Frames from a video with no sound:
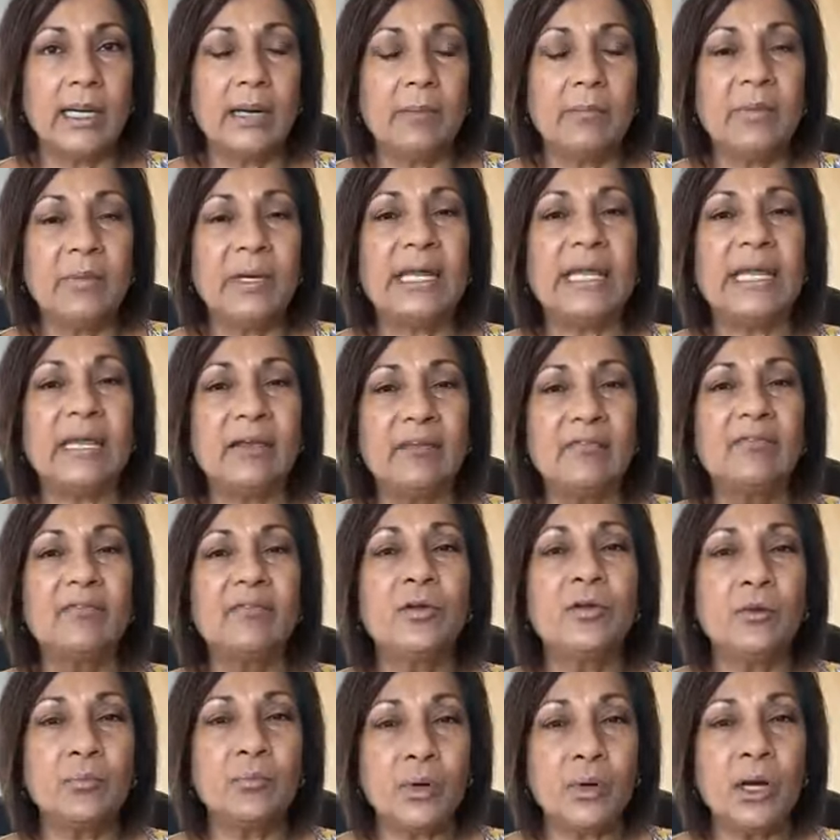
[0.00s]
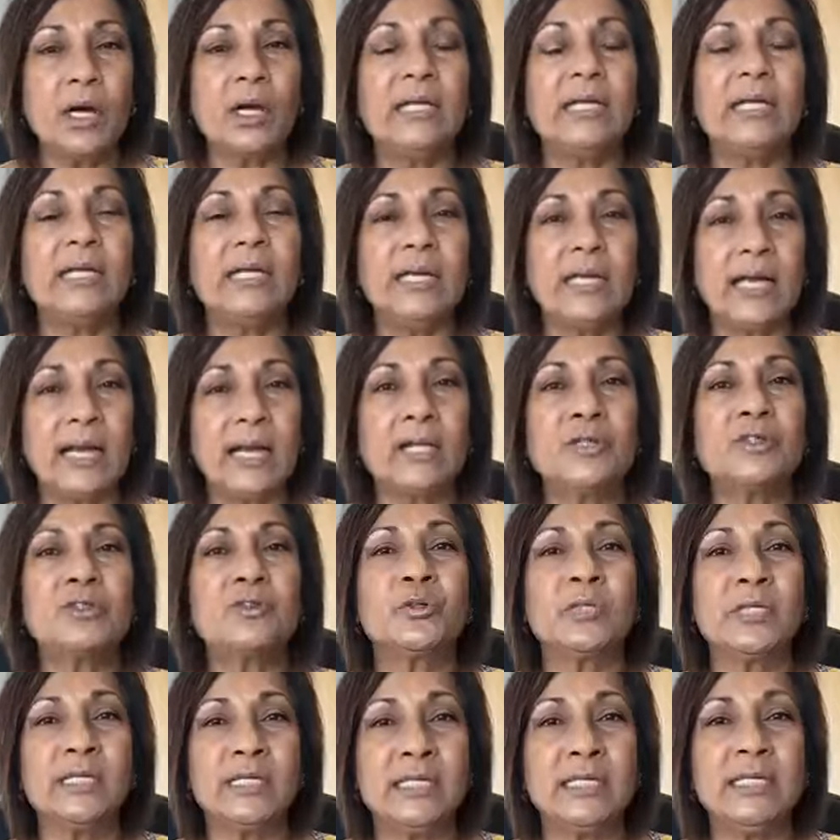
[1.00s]
But if your body
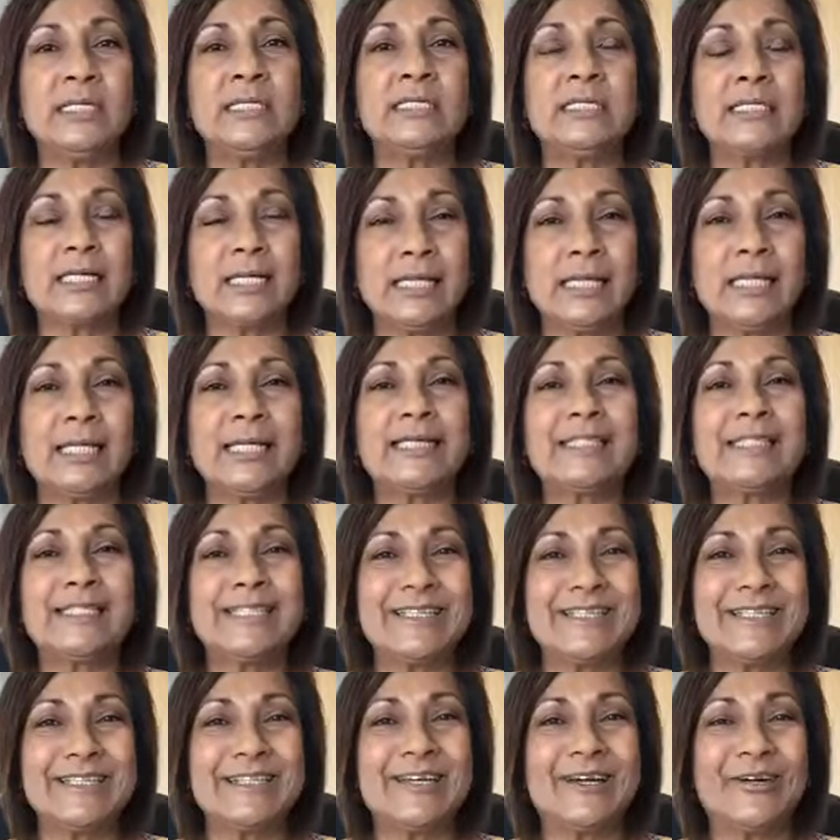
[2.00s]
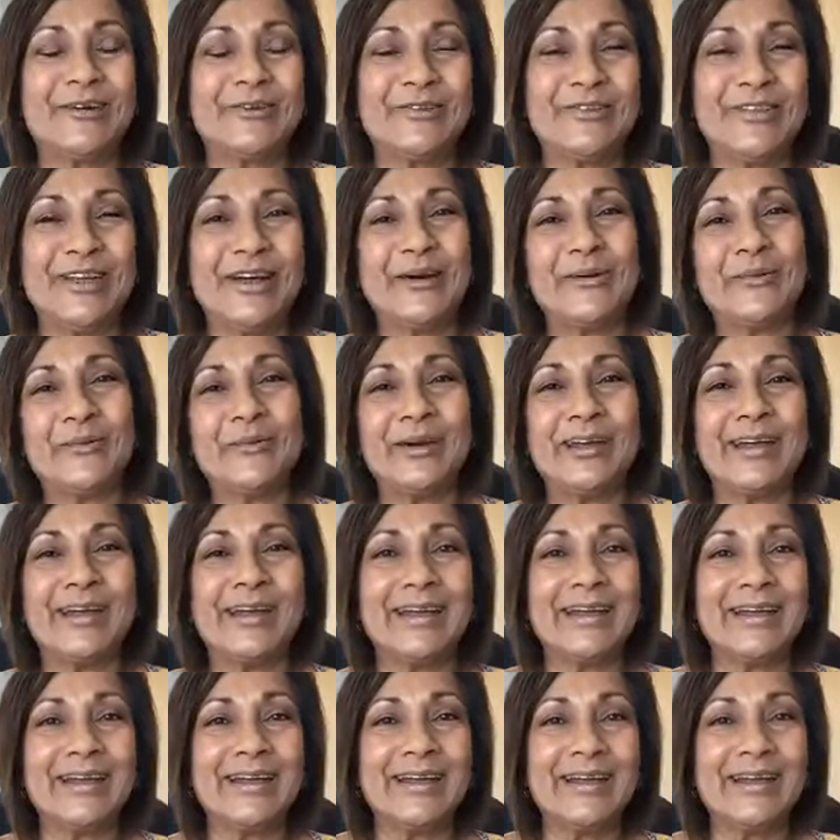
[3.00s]
naturally needs to cleanse itself that
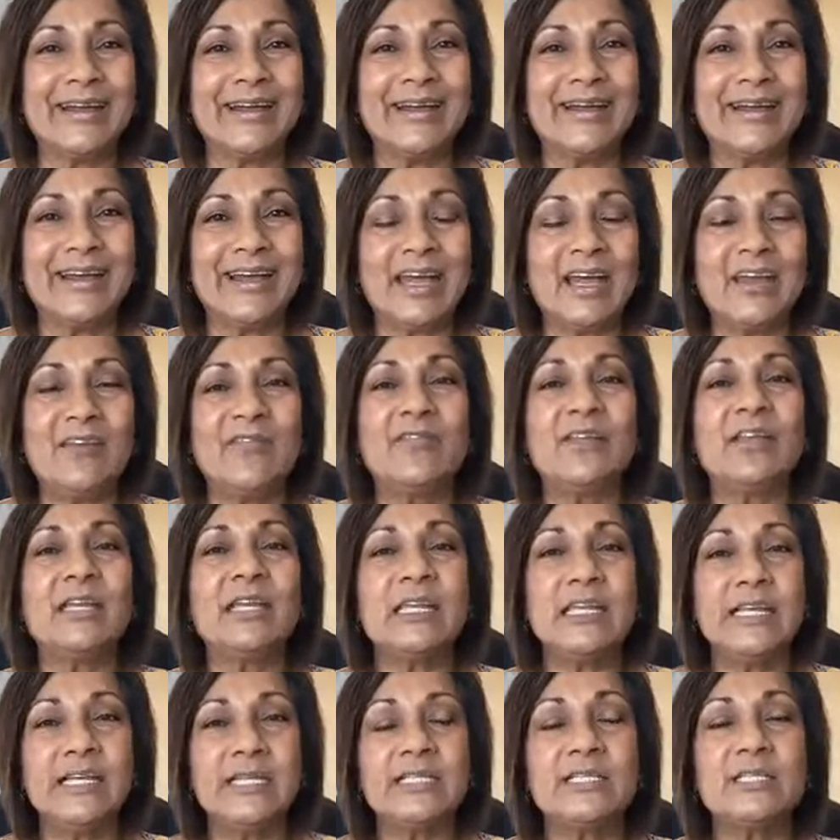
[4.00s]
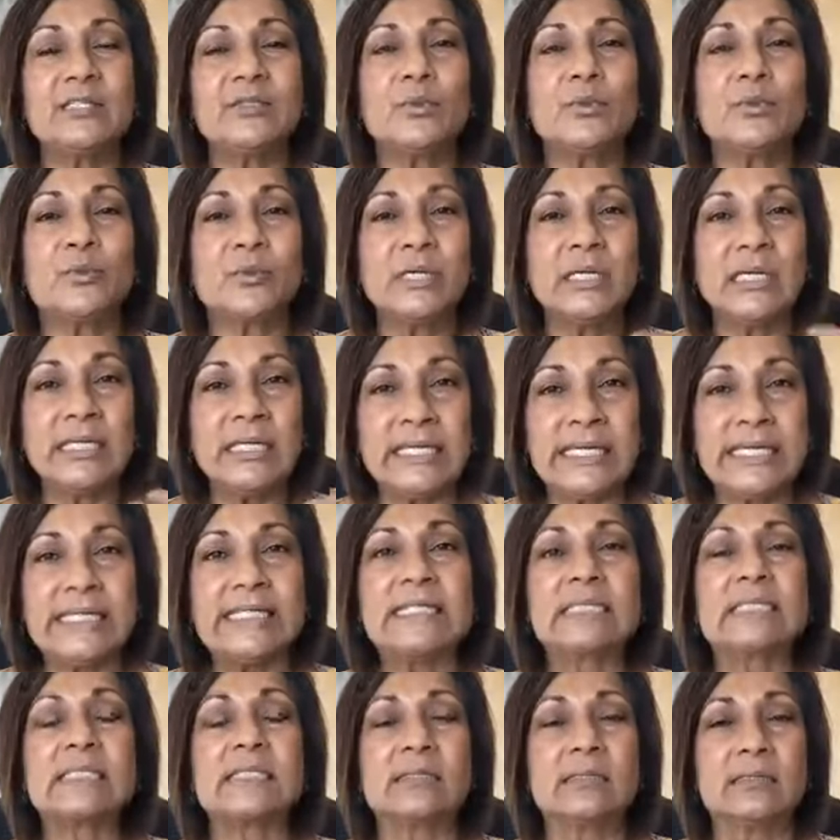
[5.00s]
way, if it needs to
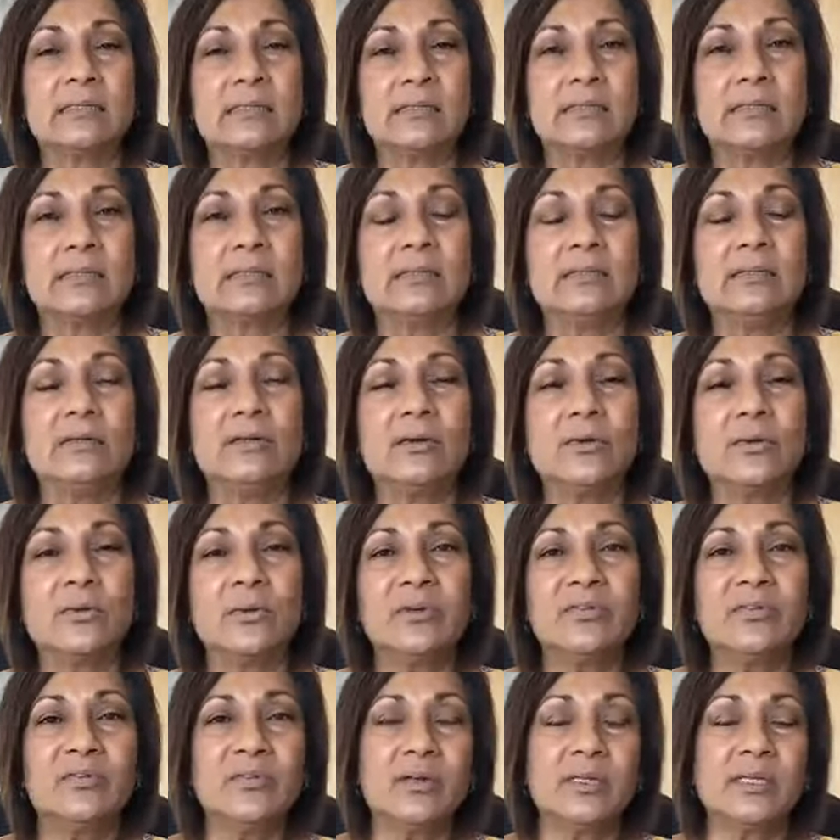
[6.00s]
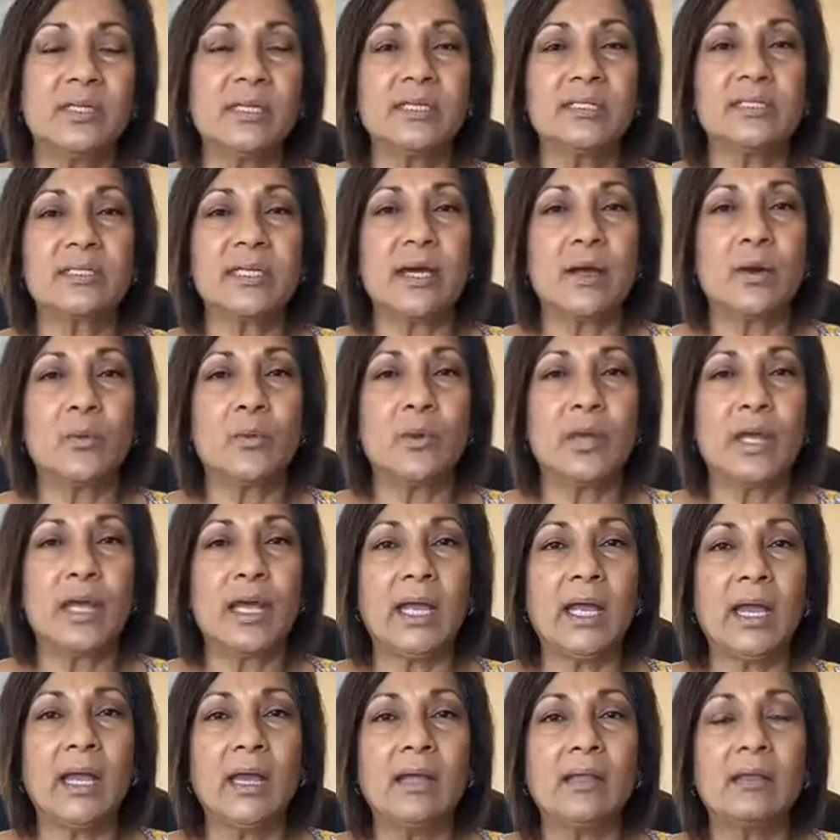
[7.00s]
release your grief feelings that way,
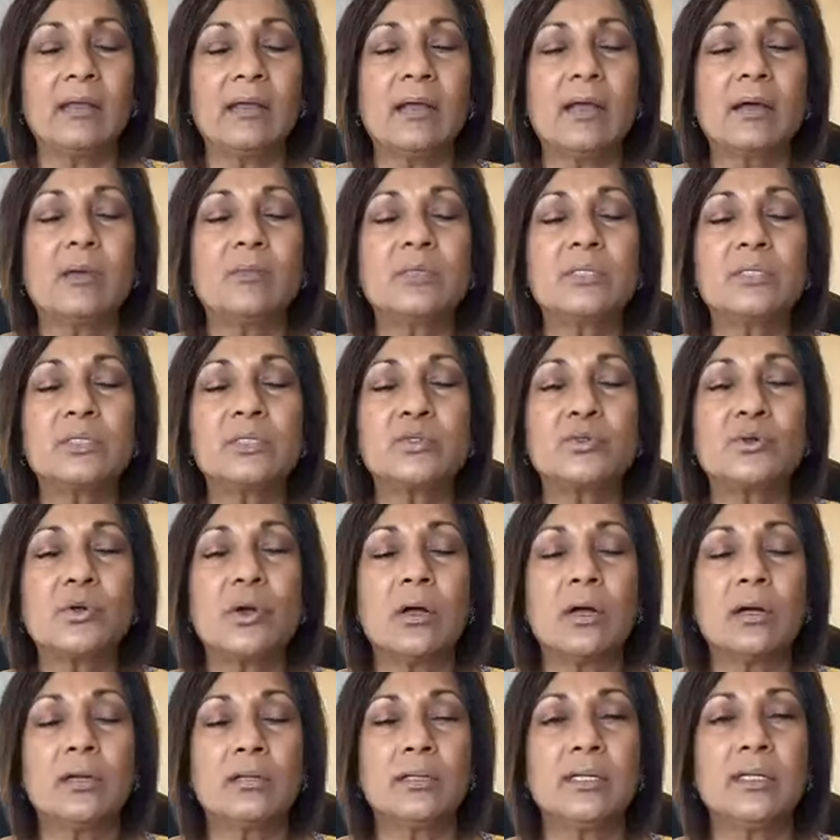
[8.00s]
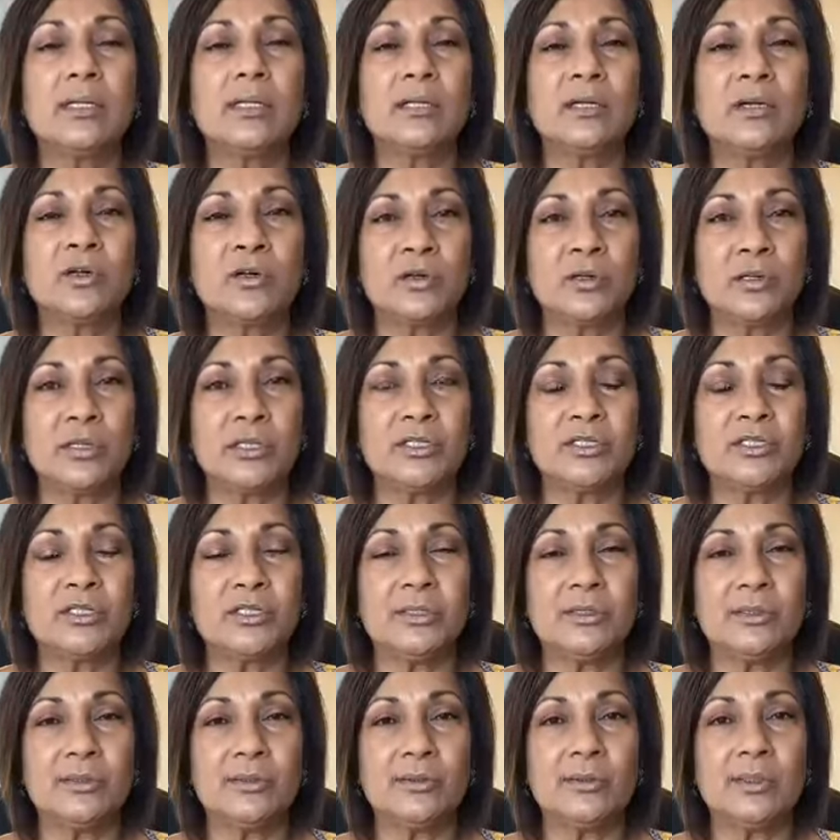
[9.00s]
then I would strongly encourage
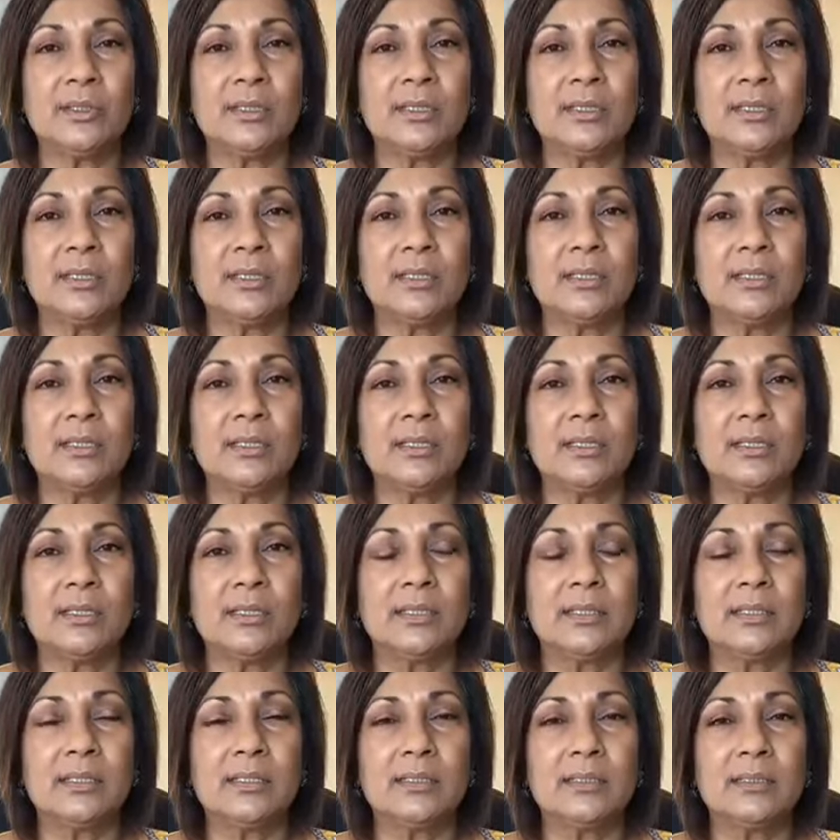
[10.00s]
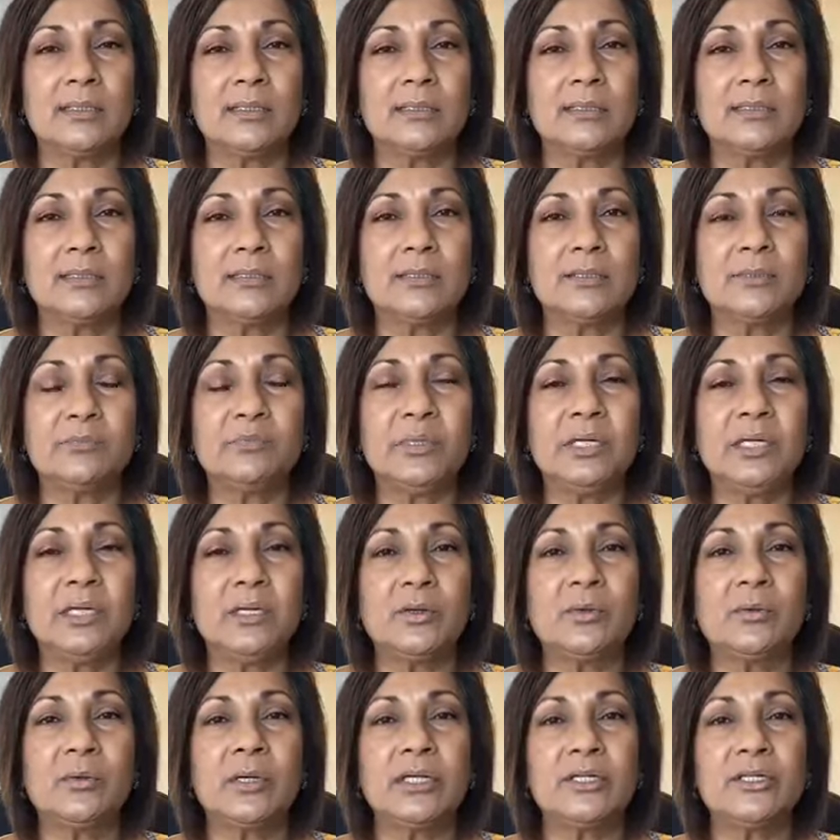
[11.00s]
you to be
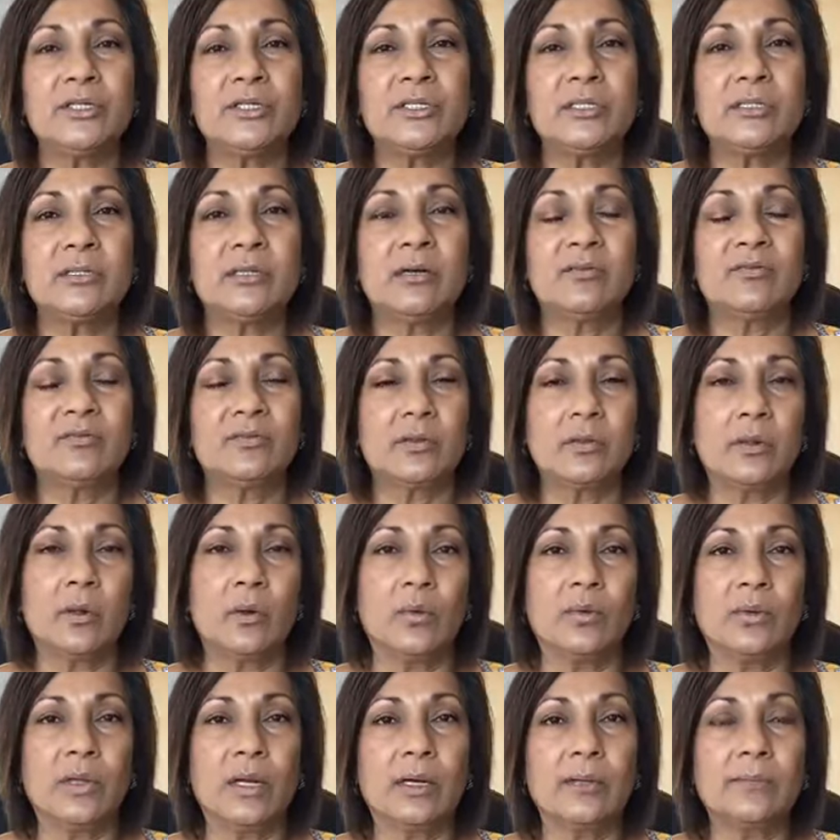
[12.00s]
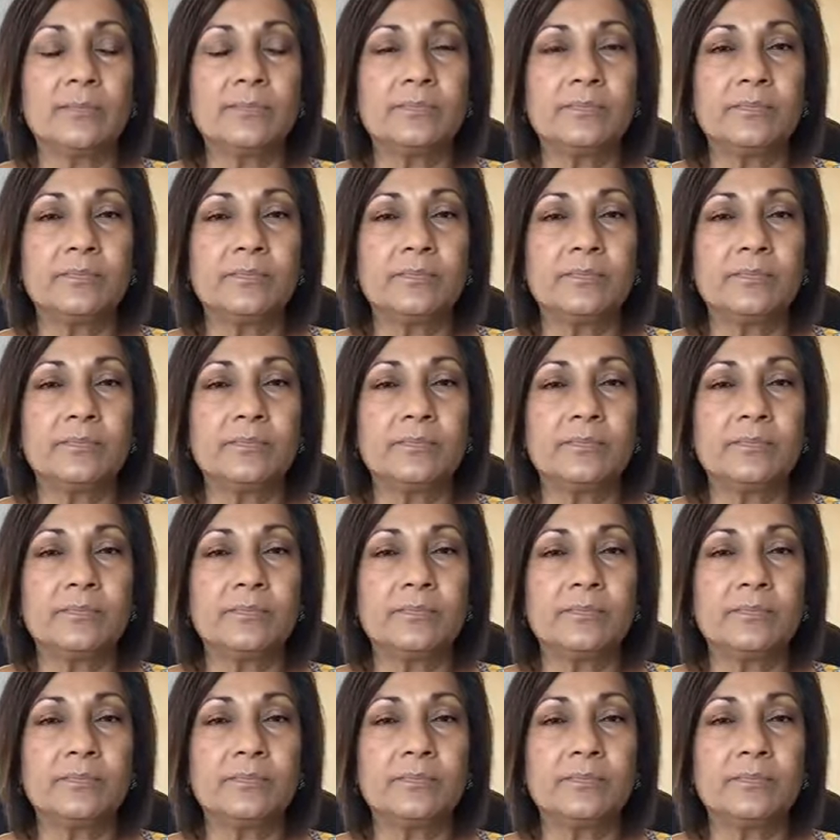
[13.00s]
courageous enough to go there.